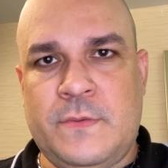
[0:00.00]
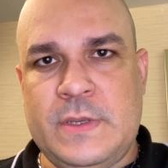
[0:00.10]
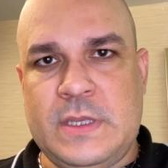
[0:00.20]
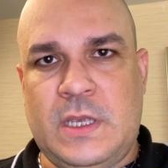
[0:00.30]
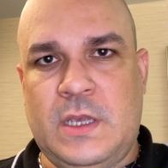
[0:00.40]

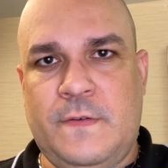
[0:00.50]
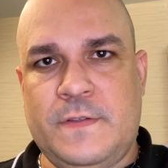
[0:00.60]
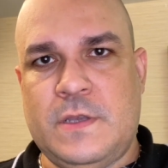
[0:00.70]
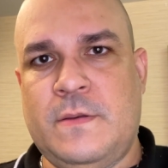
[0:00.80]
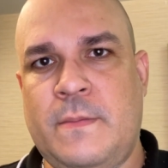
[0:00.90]

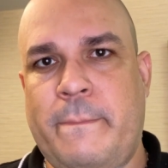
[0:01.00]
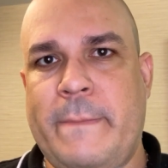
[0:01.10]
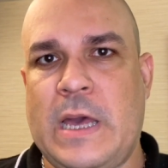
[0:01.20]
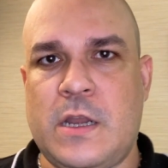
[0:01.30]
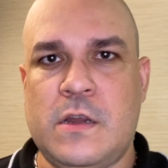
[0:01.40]
received
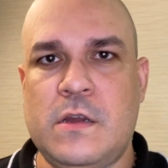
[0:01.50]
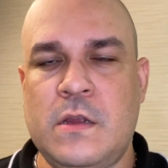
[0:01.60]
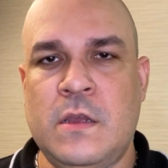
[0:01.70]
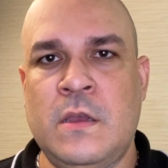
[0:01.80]
better.